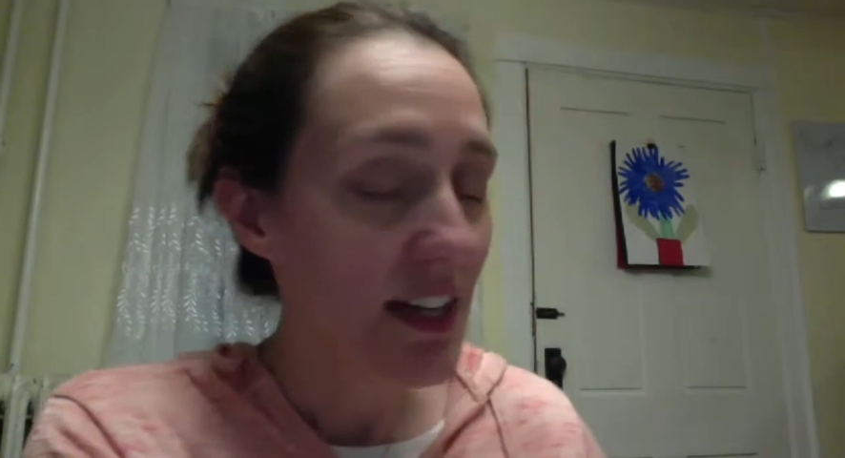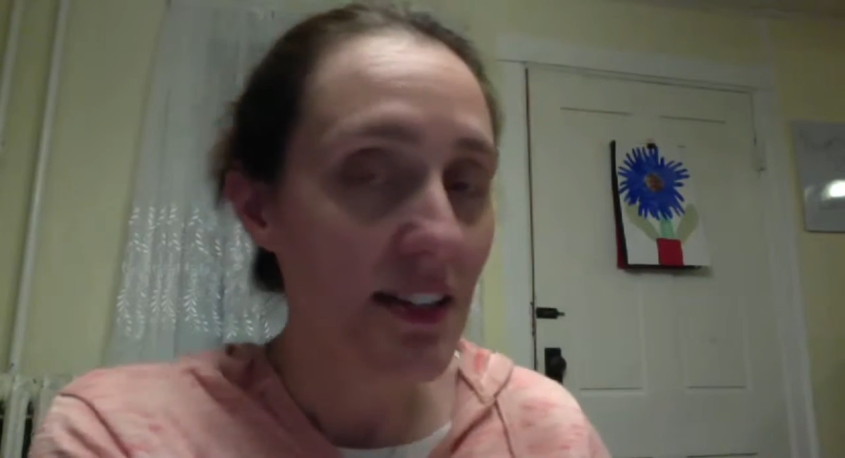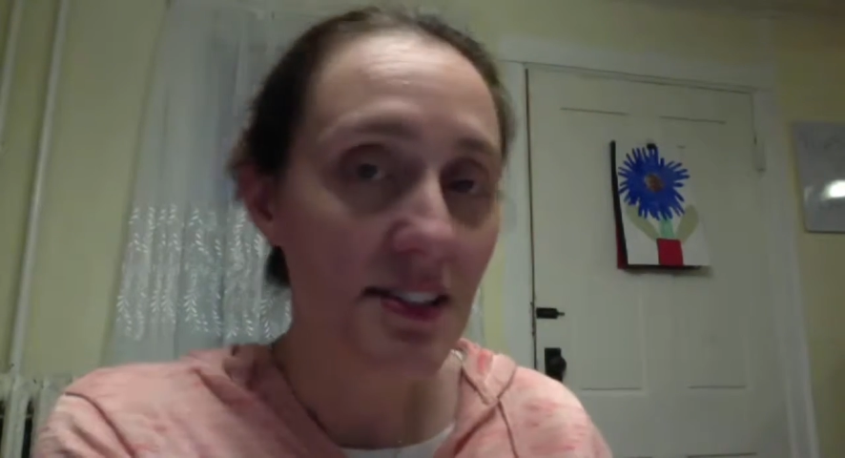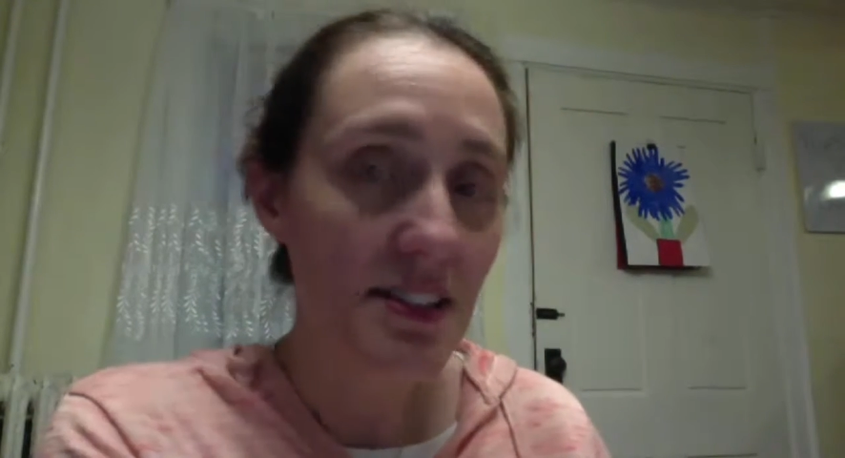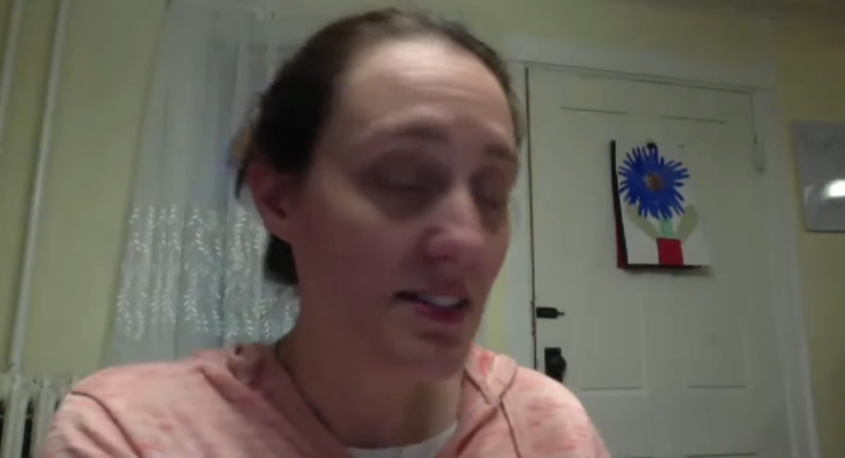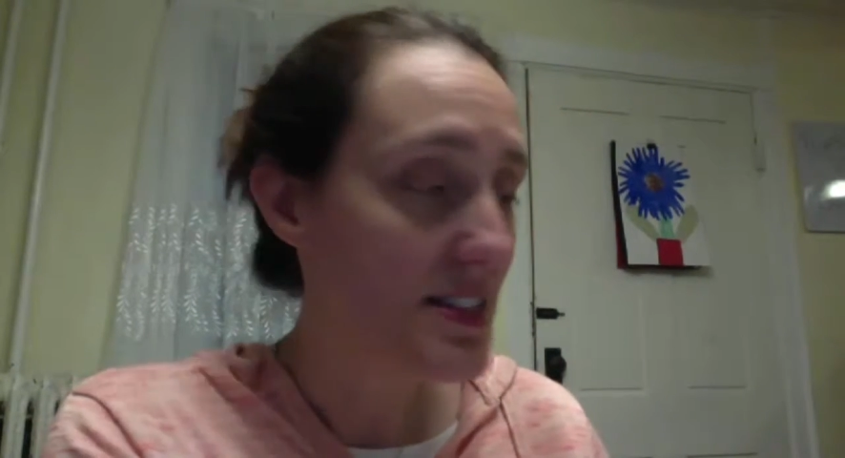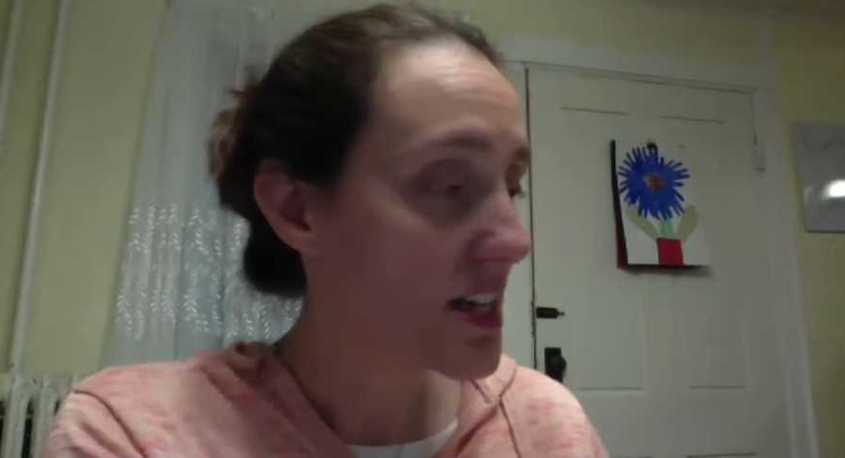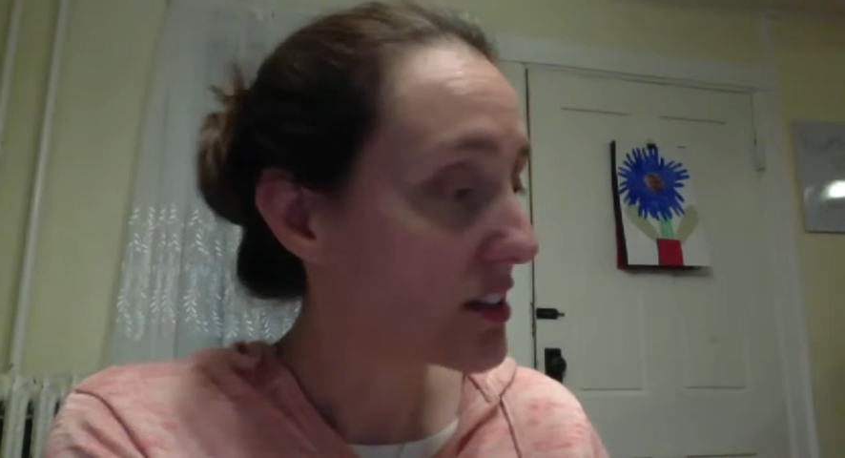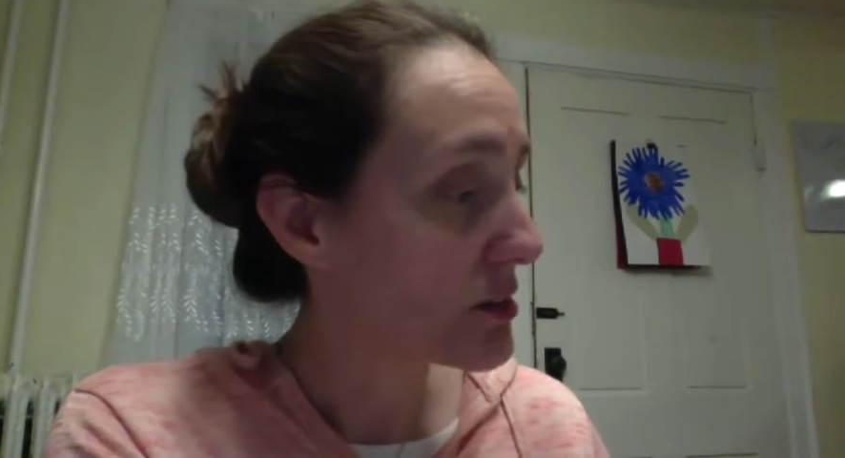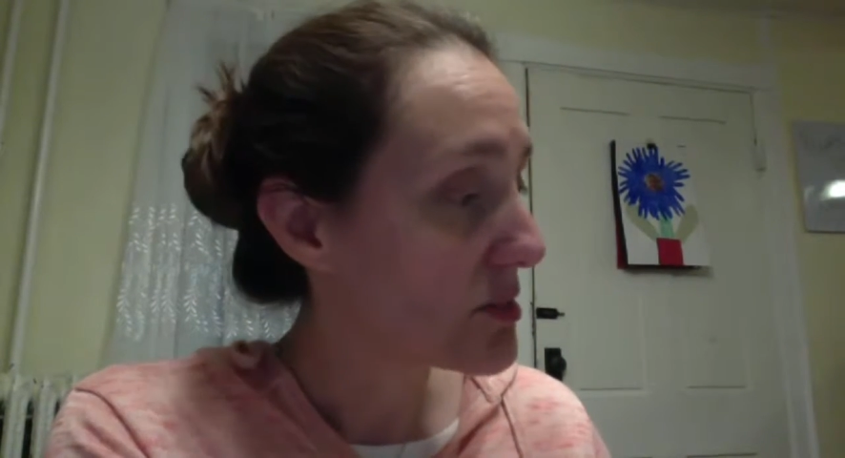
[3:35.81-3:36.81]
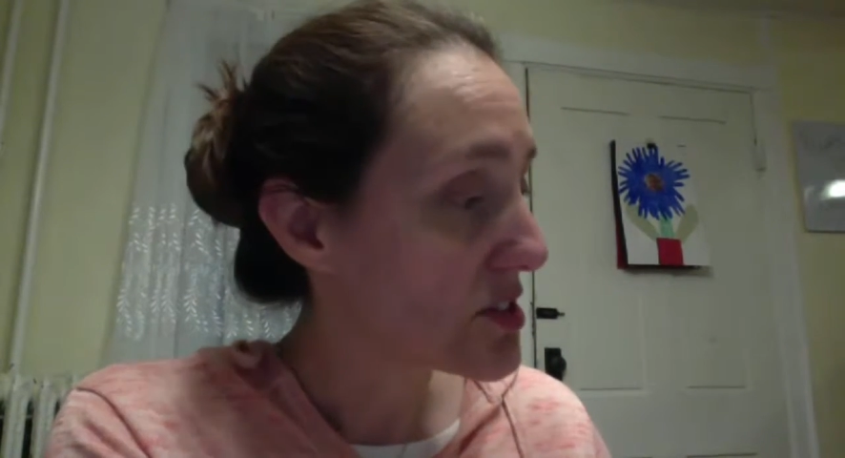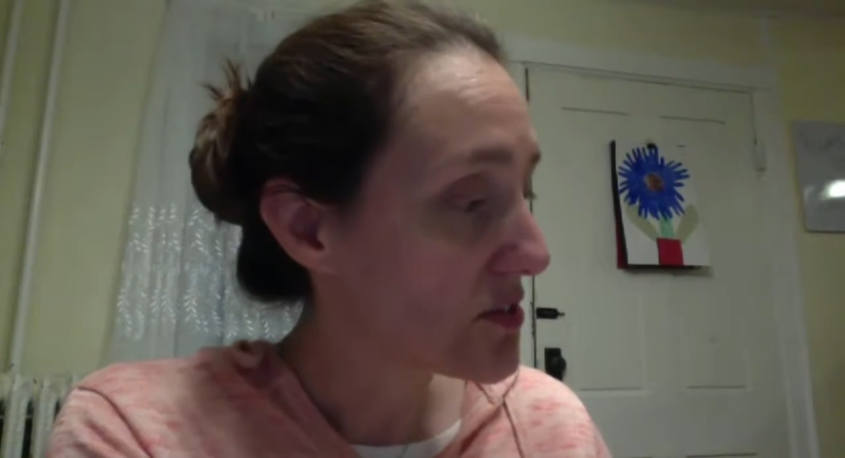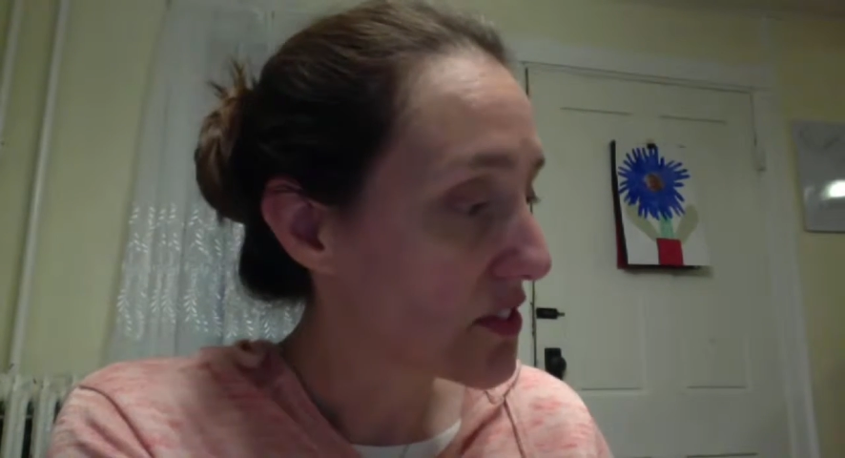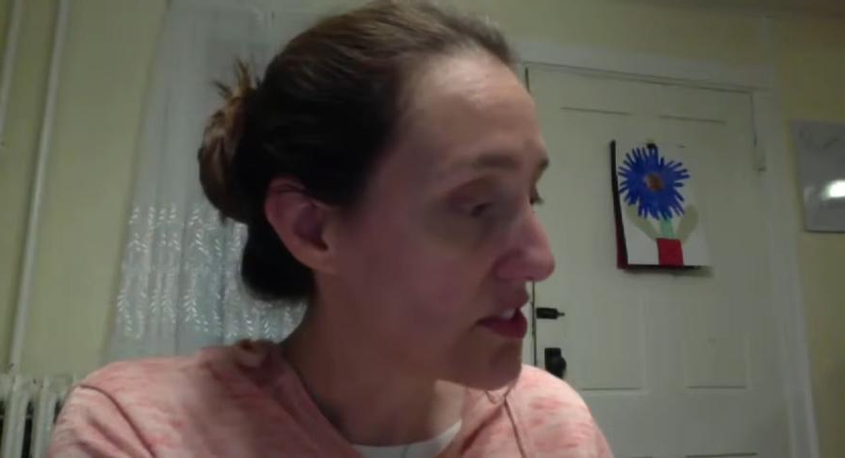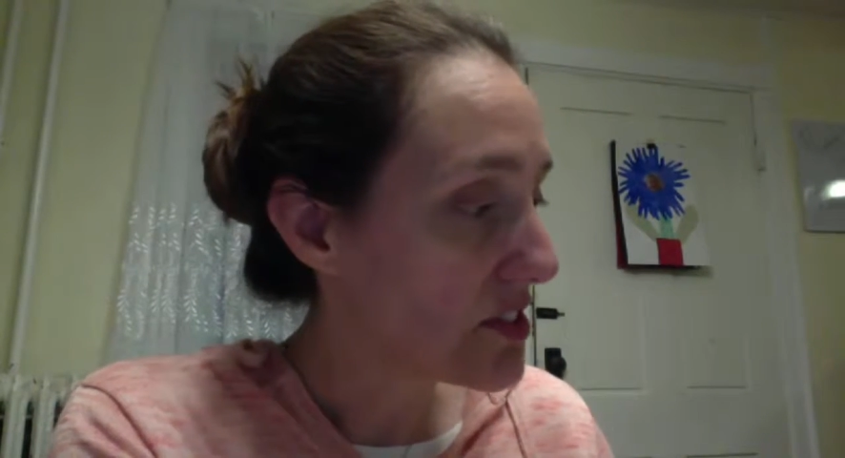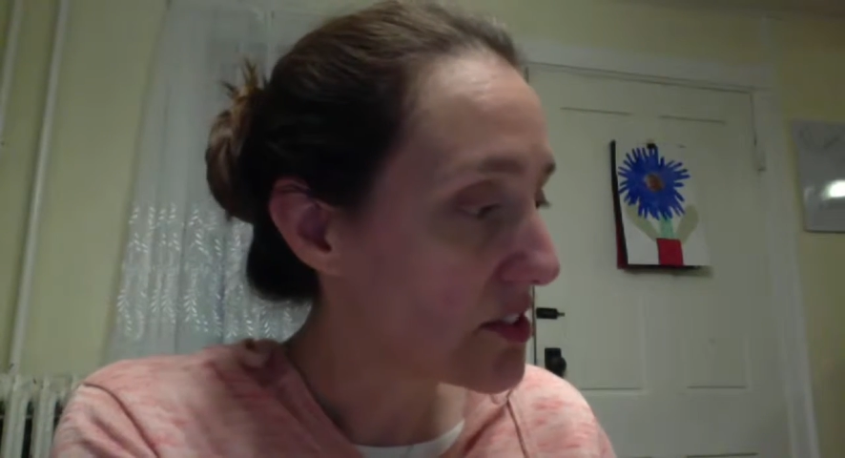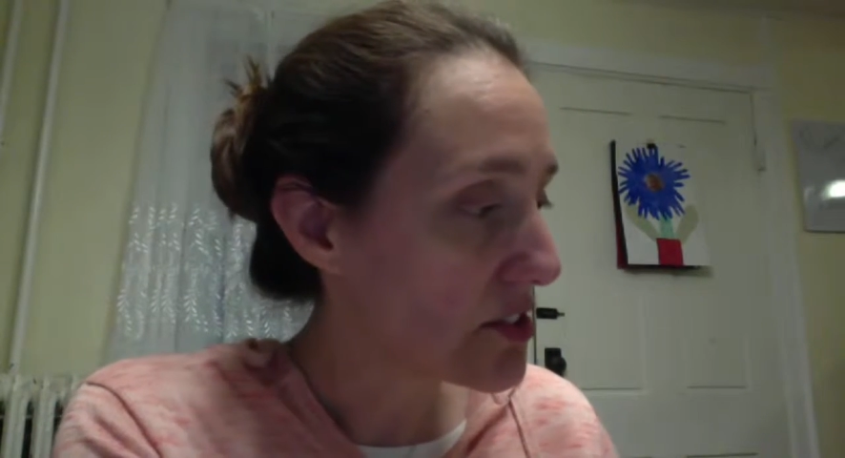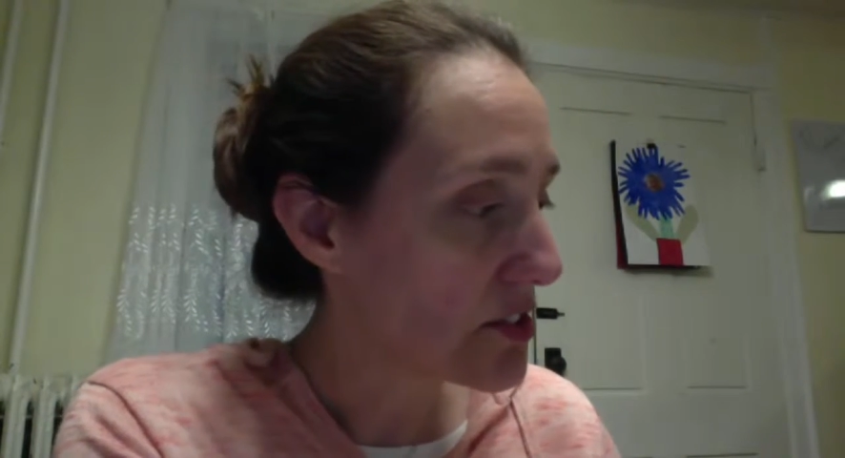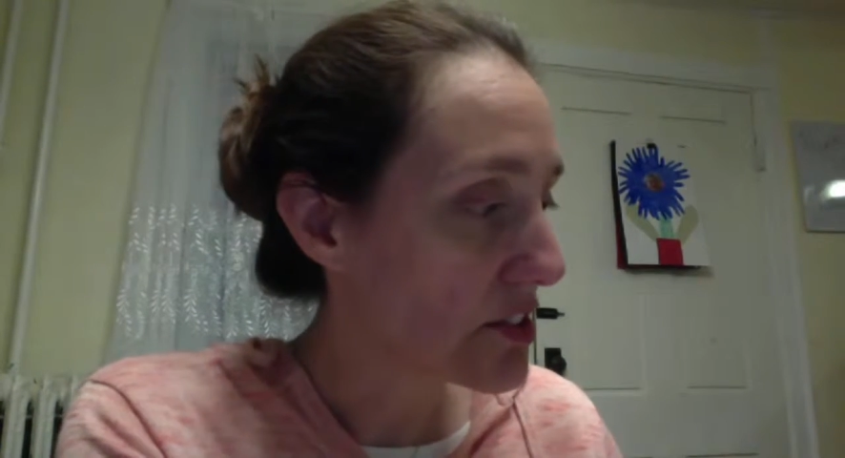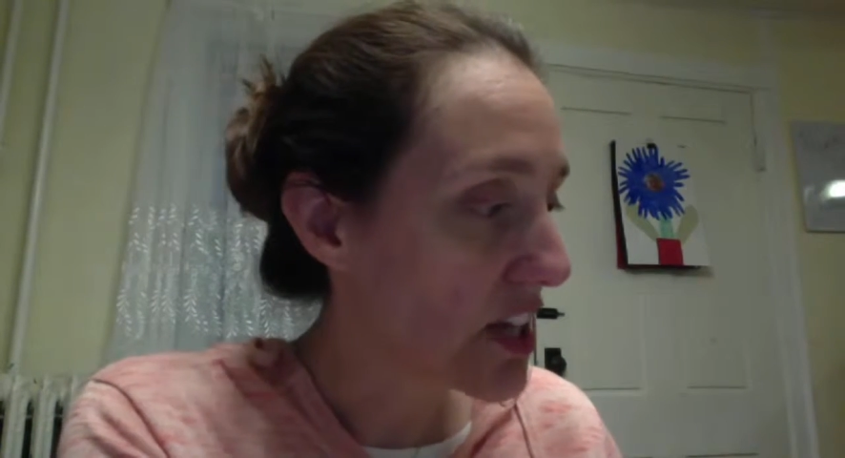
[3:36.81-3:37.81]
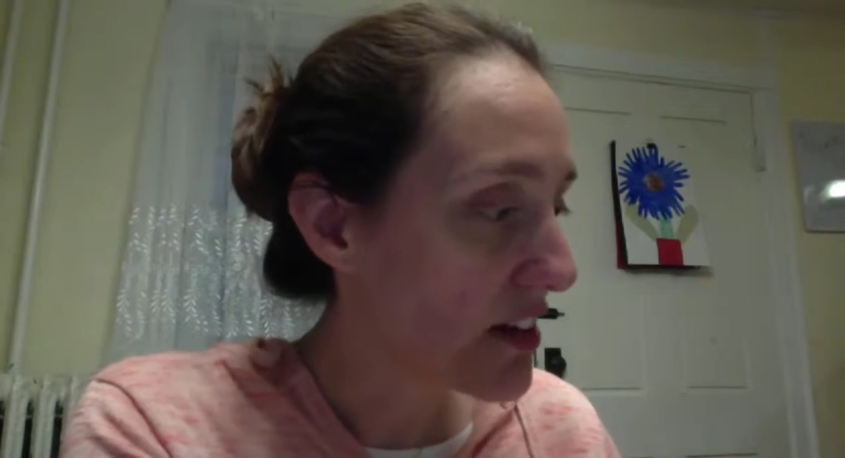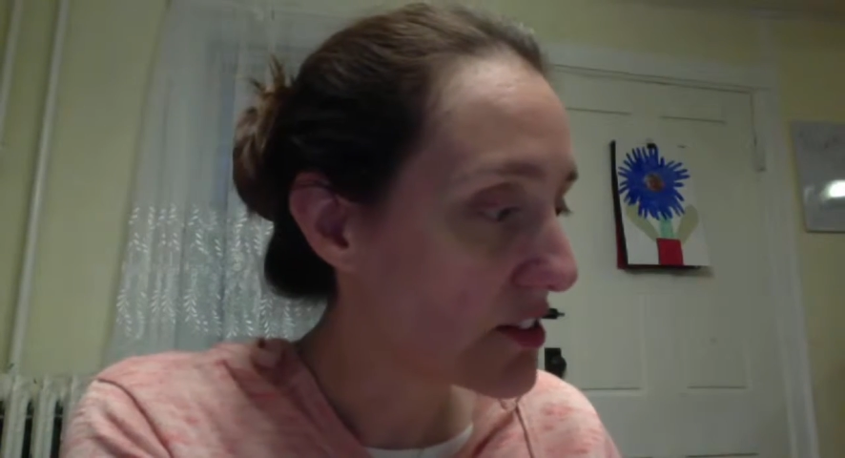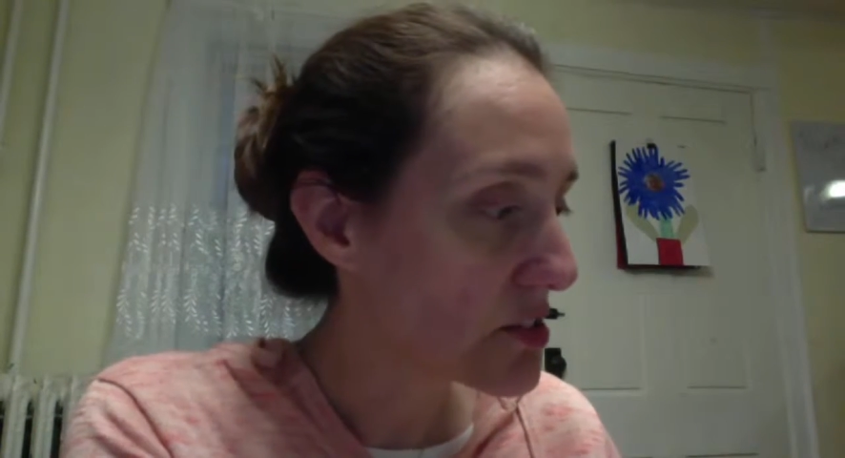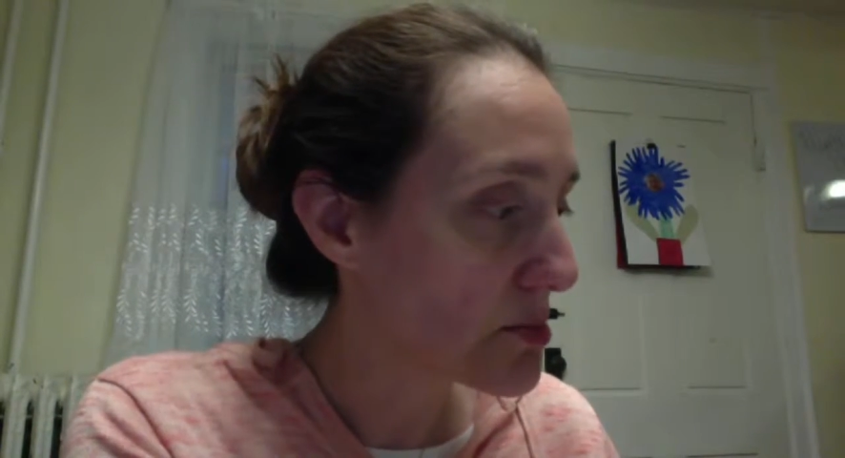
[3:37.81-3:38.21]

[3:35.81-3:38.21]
it says the elements for theater are character,